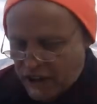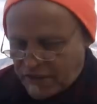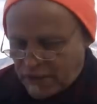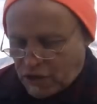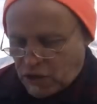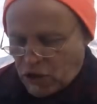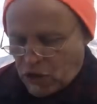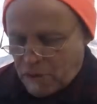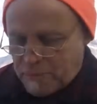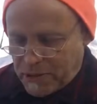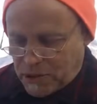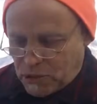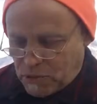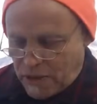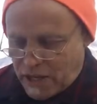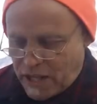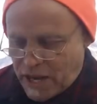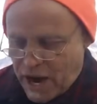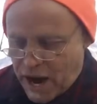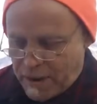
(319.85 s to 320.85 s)
of the court
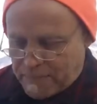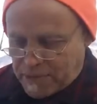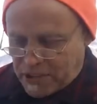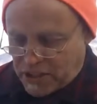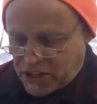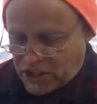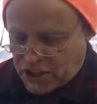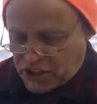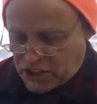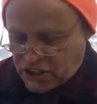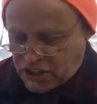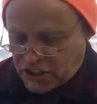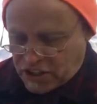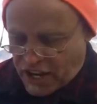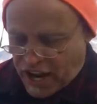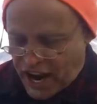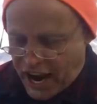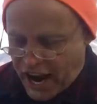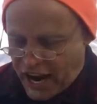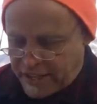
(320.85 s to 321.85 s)
between the opposition
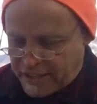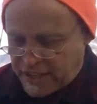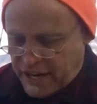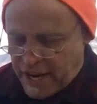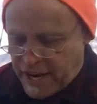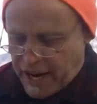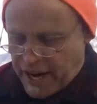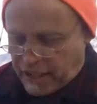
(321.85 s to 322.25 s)
sides